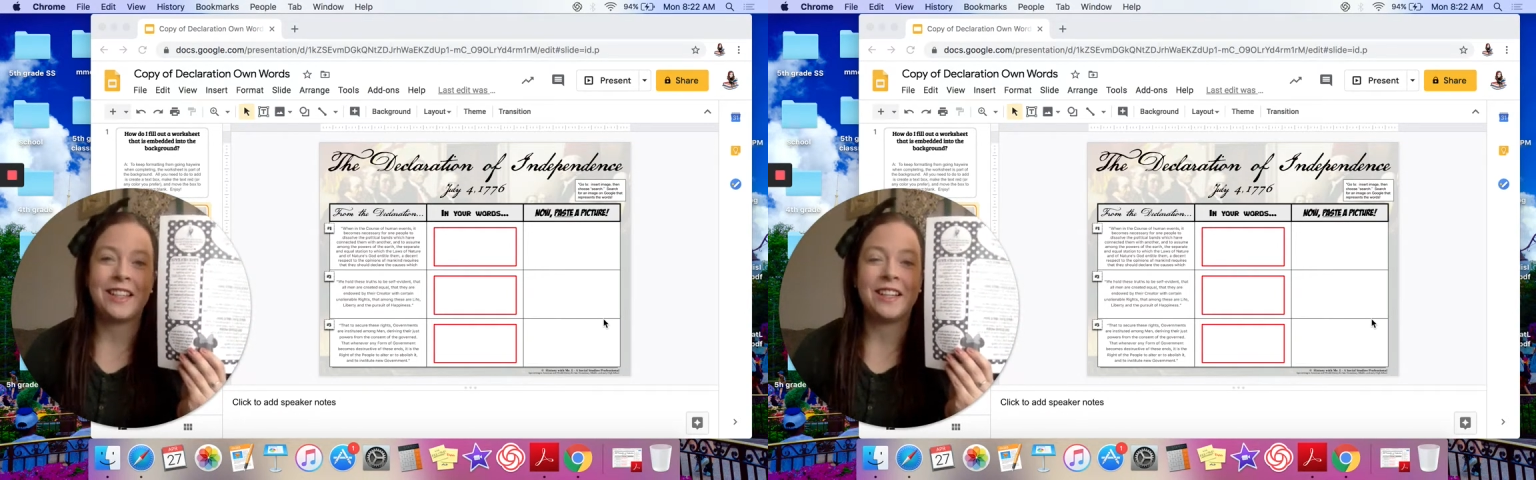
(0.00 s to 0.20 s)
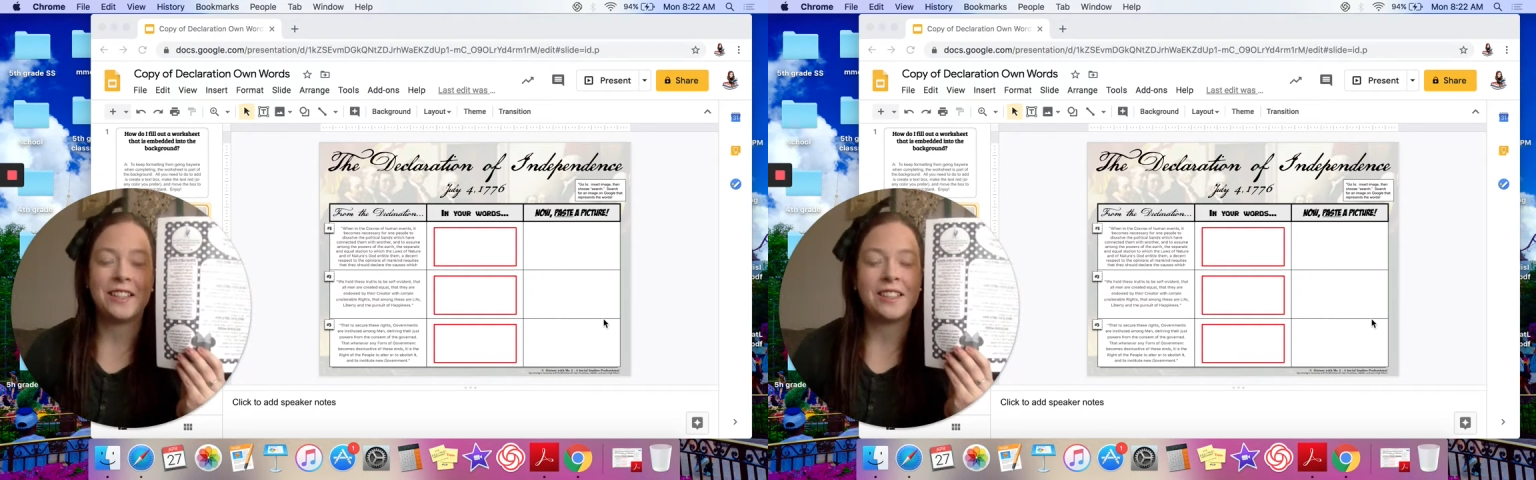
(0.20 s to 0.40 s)

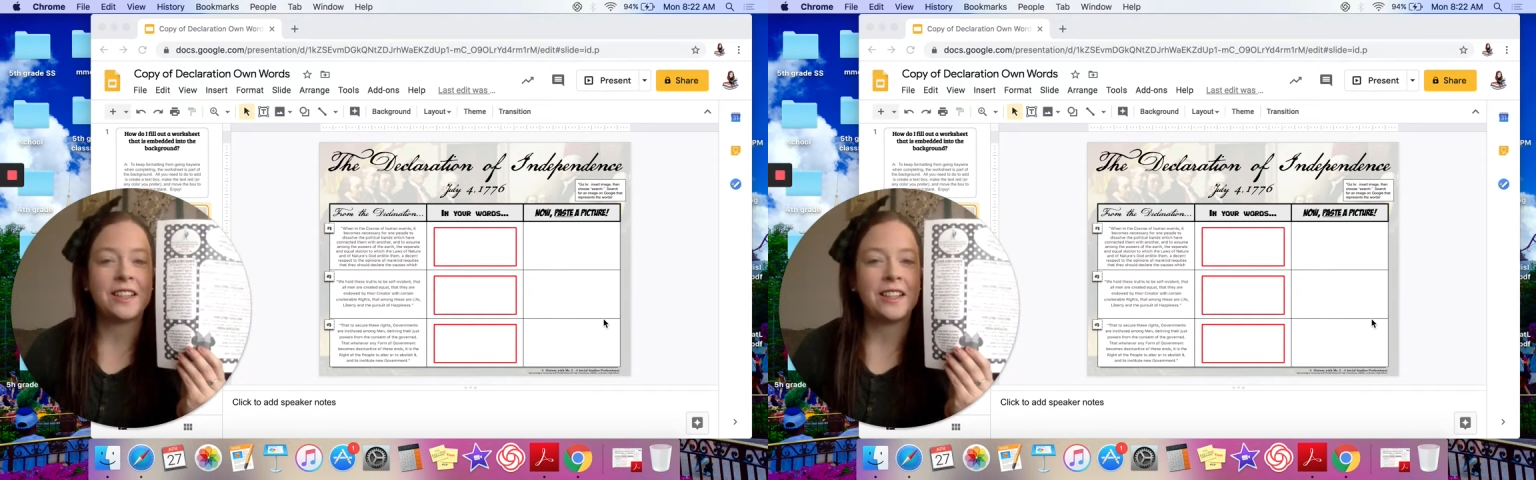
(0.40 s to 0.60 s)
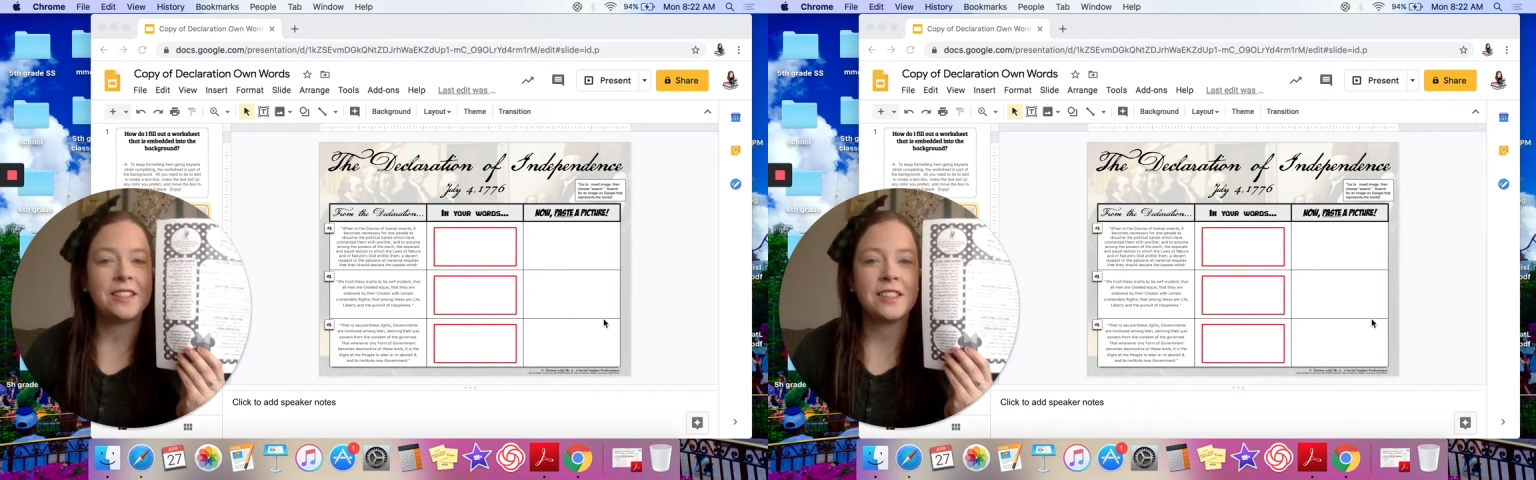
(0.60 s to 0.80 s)
It isn't
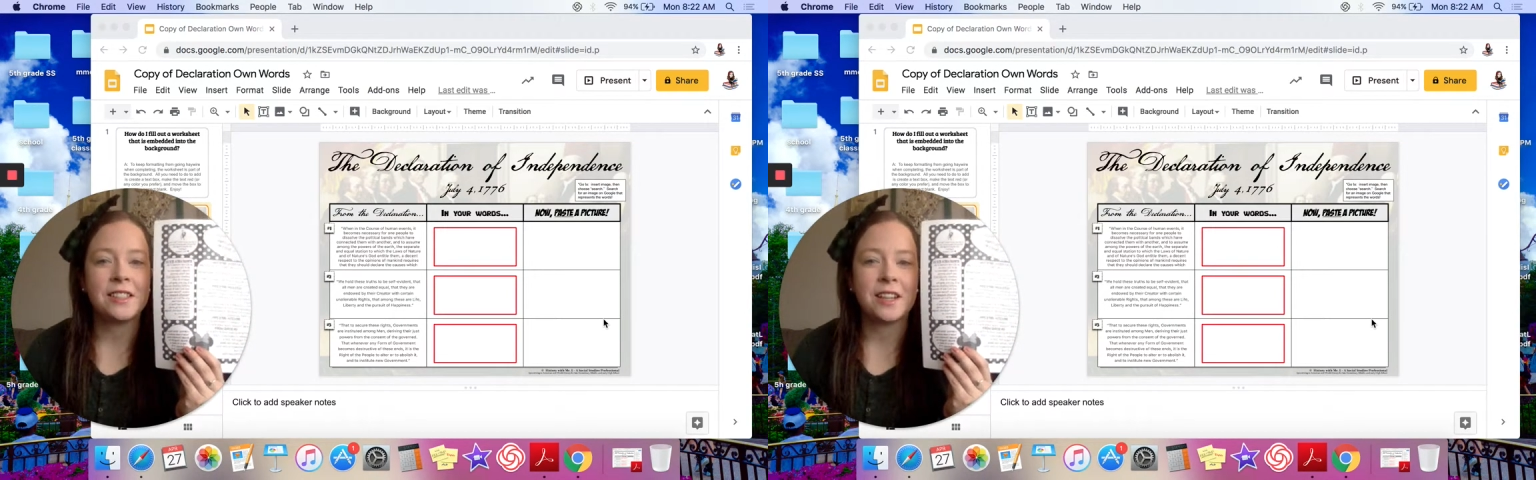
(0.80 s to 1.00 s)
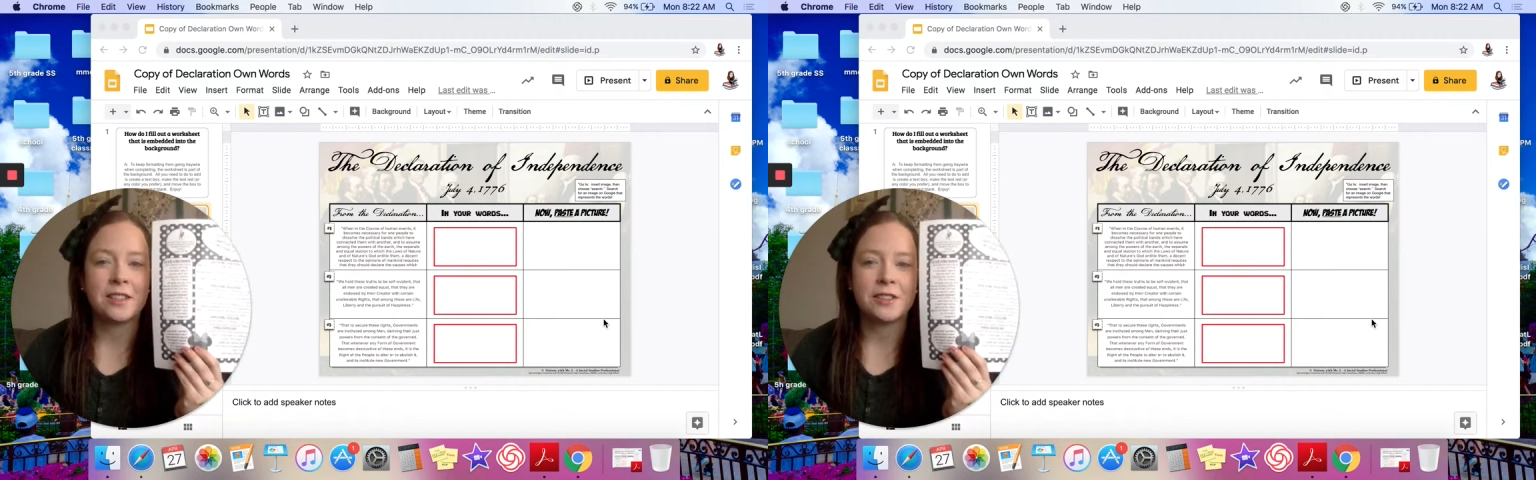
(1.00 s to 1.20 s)
easy to
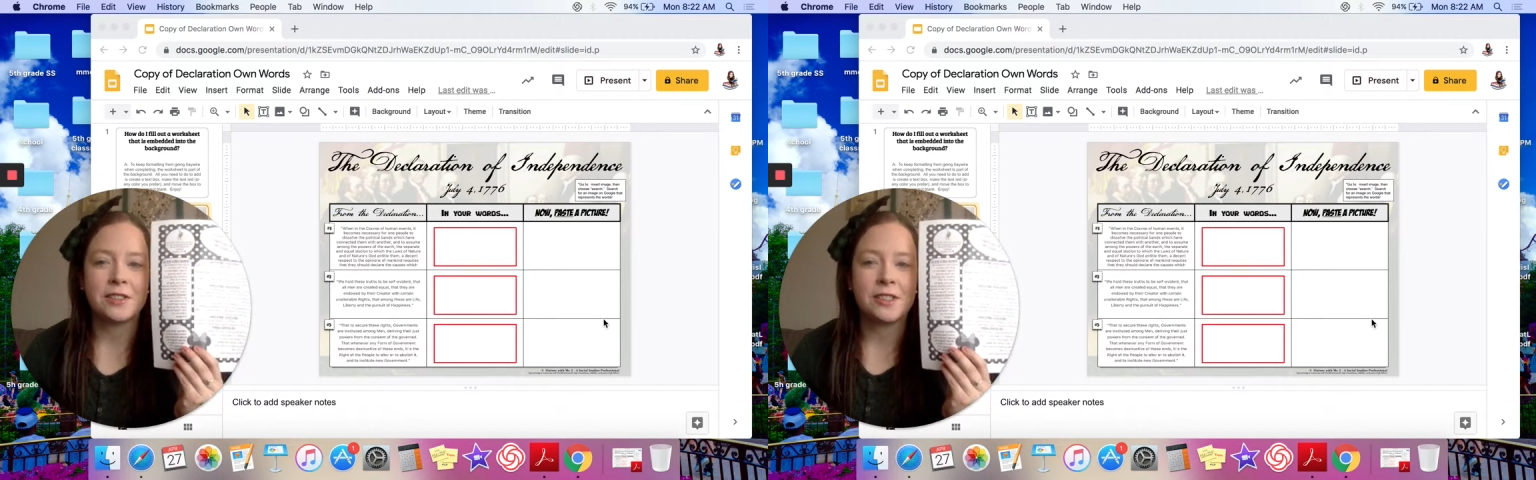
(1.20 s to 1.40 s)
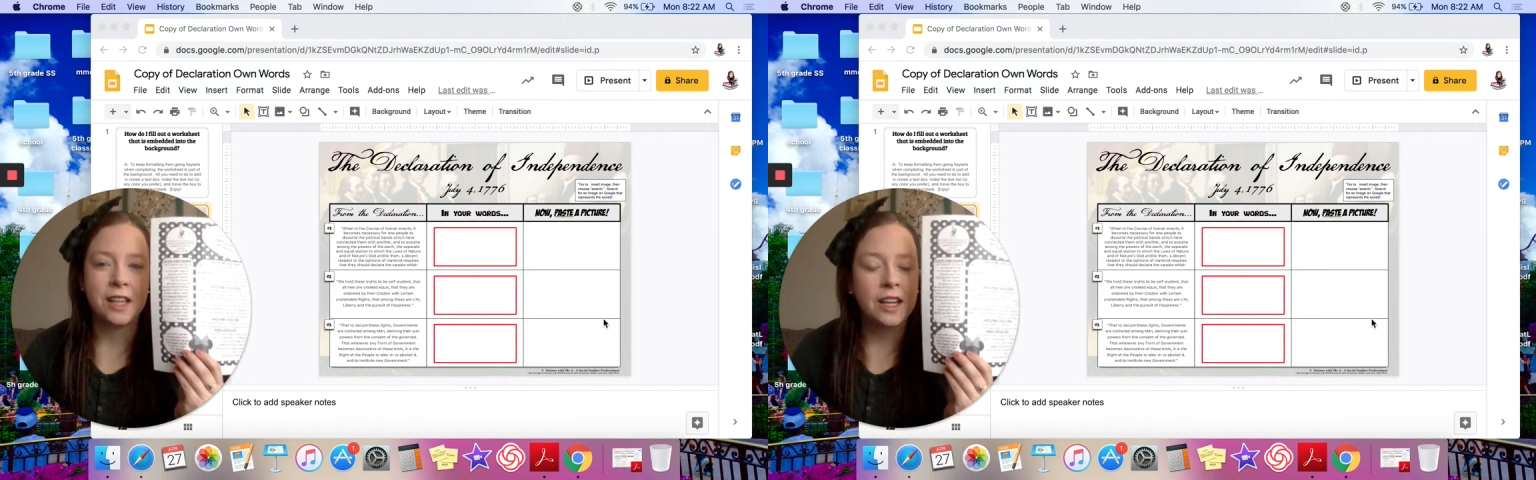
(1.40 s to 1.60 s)

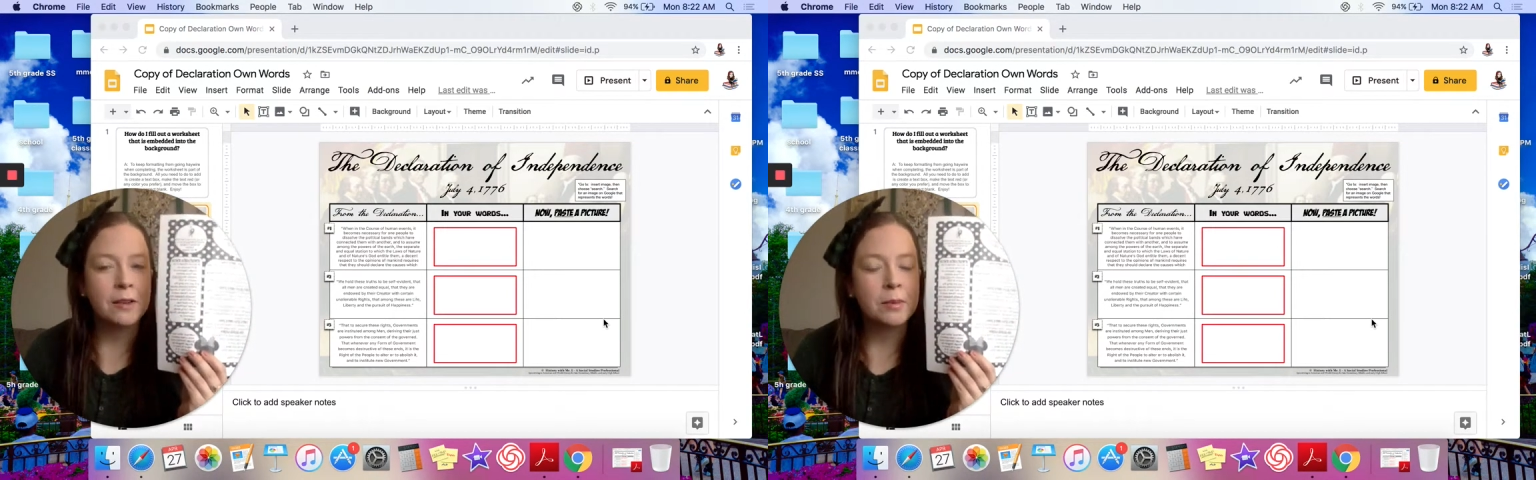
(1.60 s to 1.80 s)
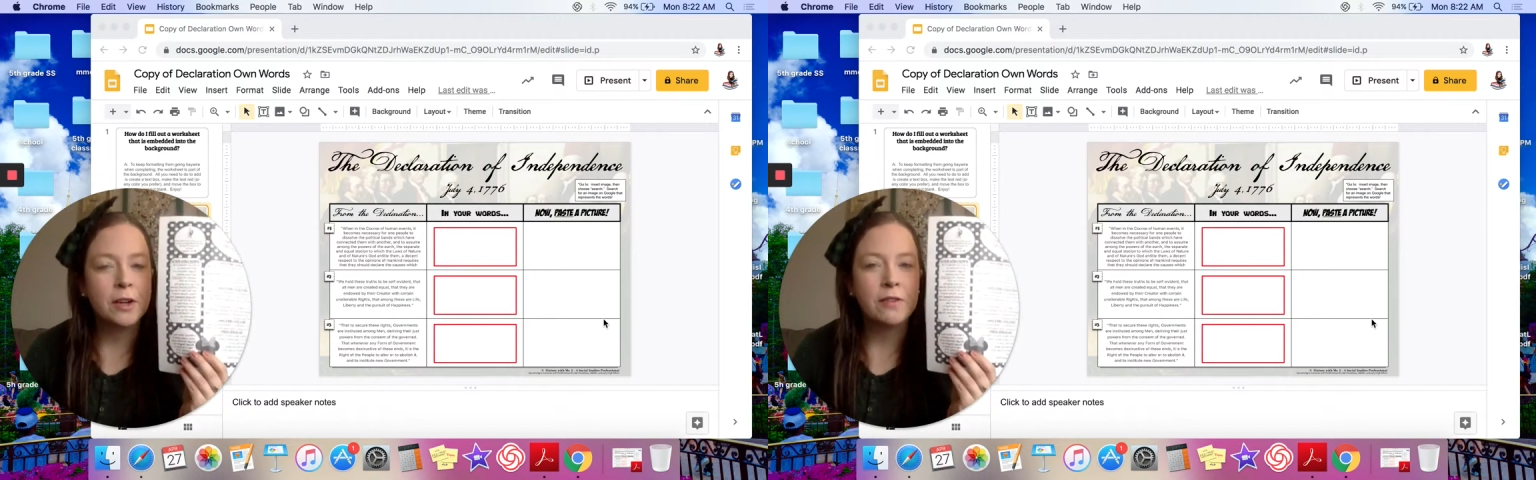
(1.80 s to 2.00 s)

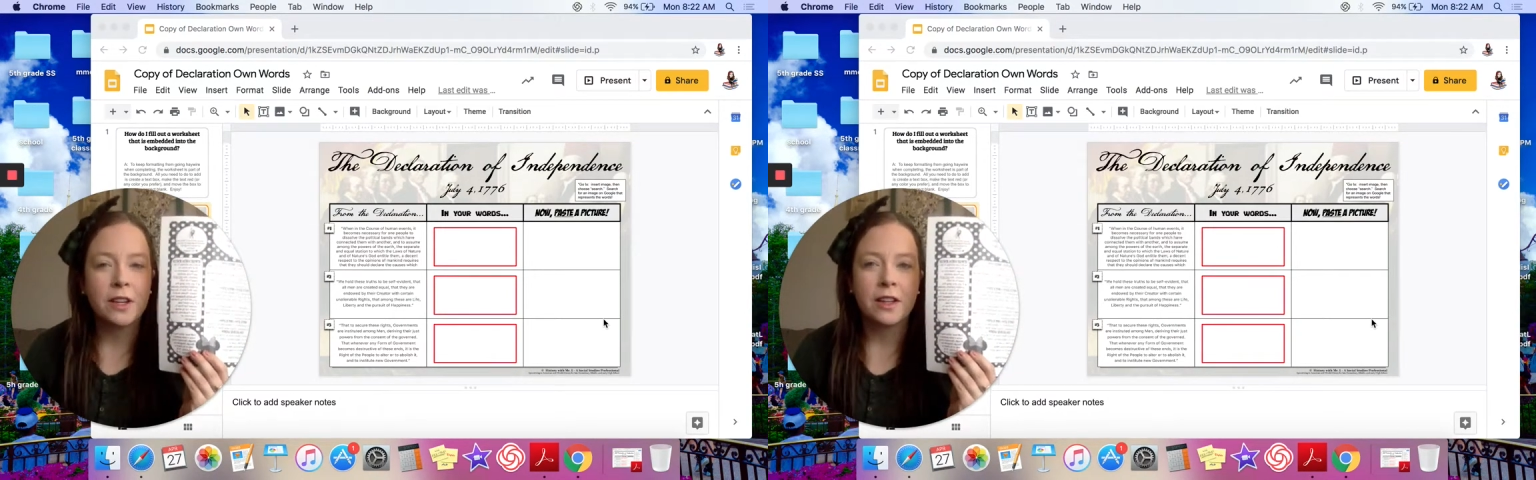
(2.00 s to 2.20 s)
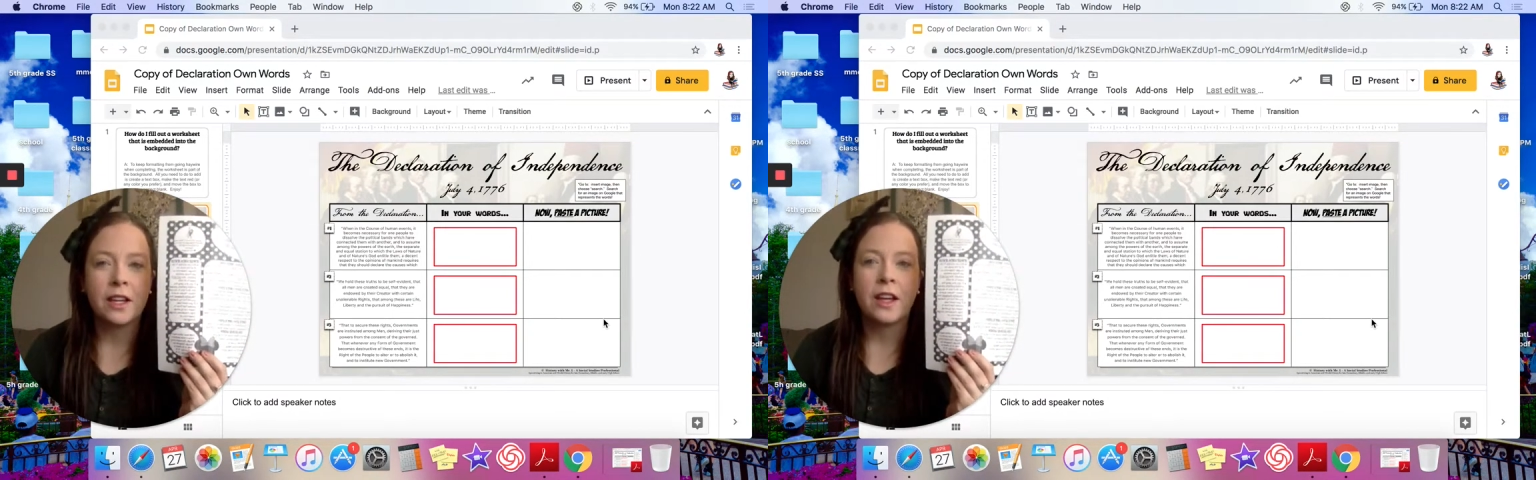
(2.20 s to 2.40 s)
understand perfectly.